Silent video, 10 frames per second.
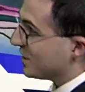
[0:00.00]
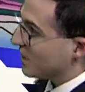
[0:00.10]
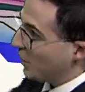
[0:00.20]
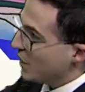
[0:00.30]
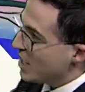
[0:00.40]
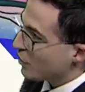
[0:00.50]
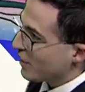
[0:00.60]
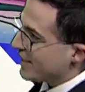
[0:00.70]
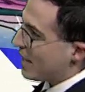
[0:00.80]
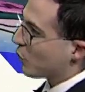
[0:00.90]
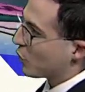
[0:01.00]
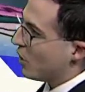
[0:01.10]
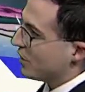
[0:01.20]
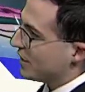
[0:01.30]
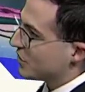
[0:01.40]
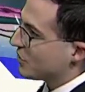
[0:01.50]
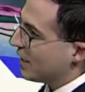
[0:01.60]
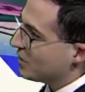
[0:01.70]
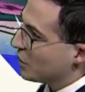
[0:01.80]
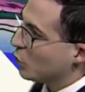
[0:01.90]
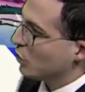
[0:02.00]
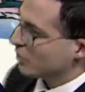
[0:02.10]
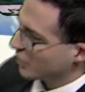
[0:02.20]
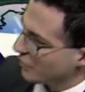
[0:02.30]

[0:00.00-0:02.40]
So right now we're calling it slightly cooler, a